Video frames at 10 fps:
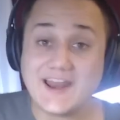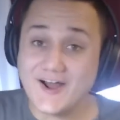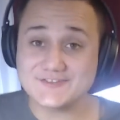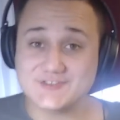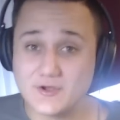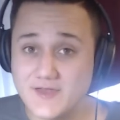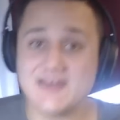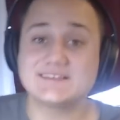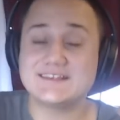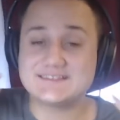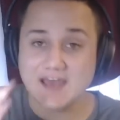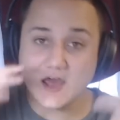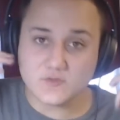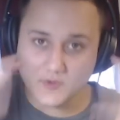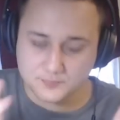And also, guys, a
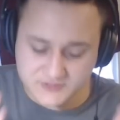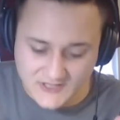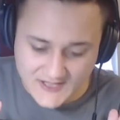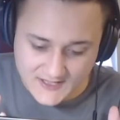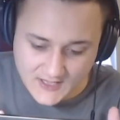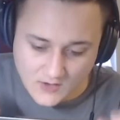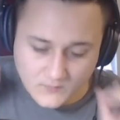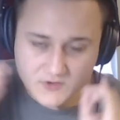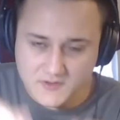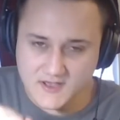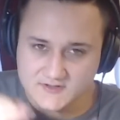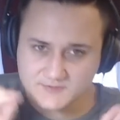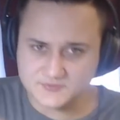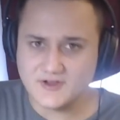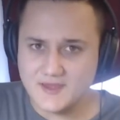sound will play when you guys
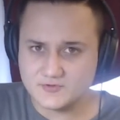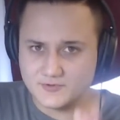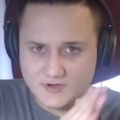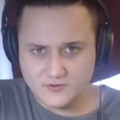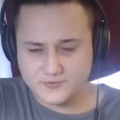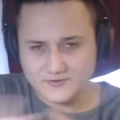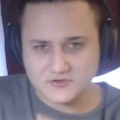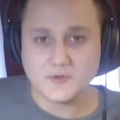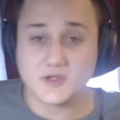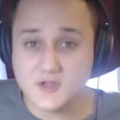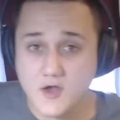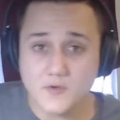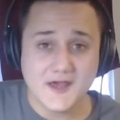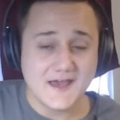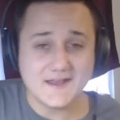subscribe. So we're gonna do 3, 2, 1,
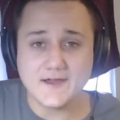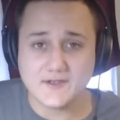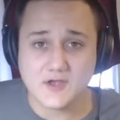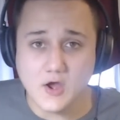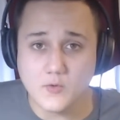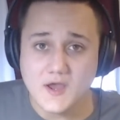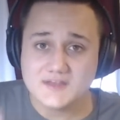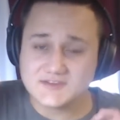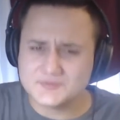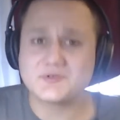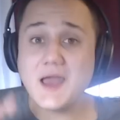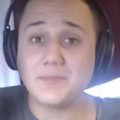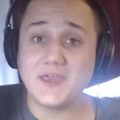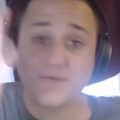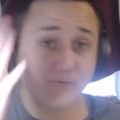go, and on go.
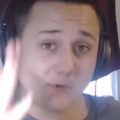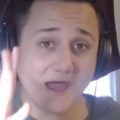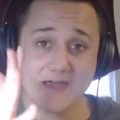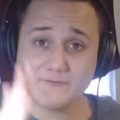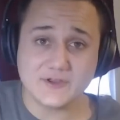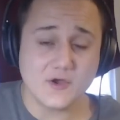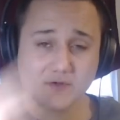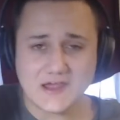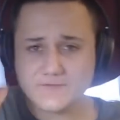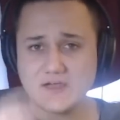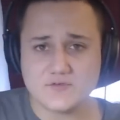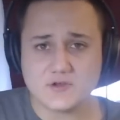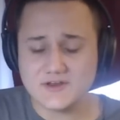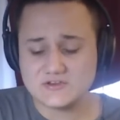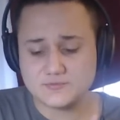Subscribe if you haven't. Okay, if you haven't
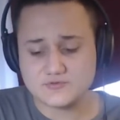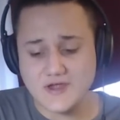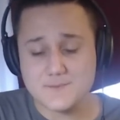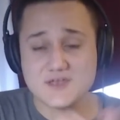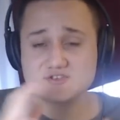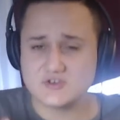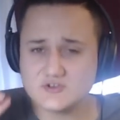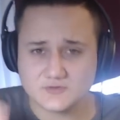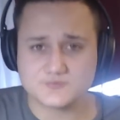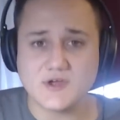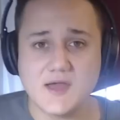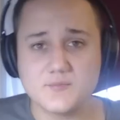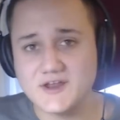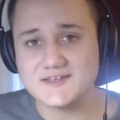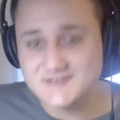already subscribed, make sure to
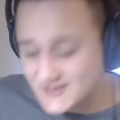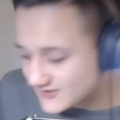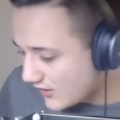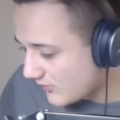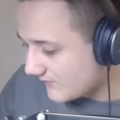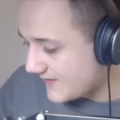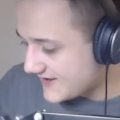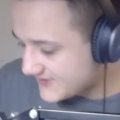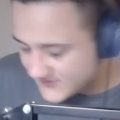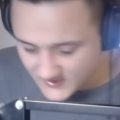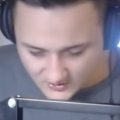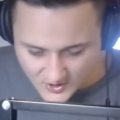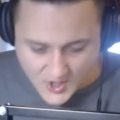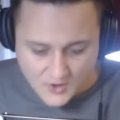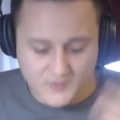subscribe when I say go. All right, here
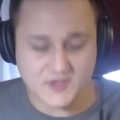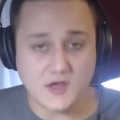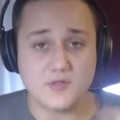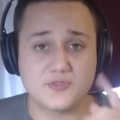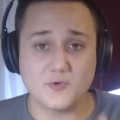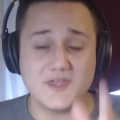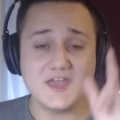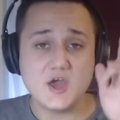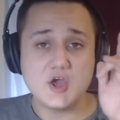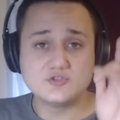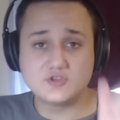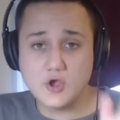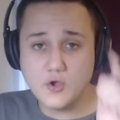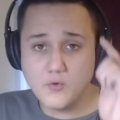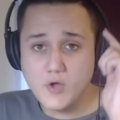we go. 3,
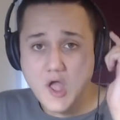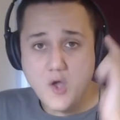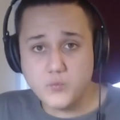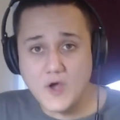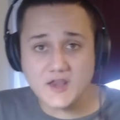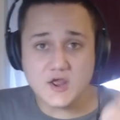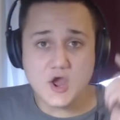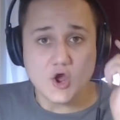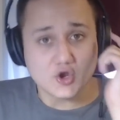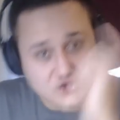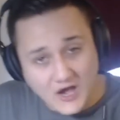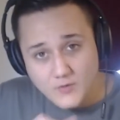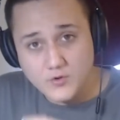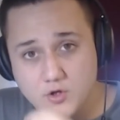2, 1, go.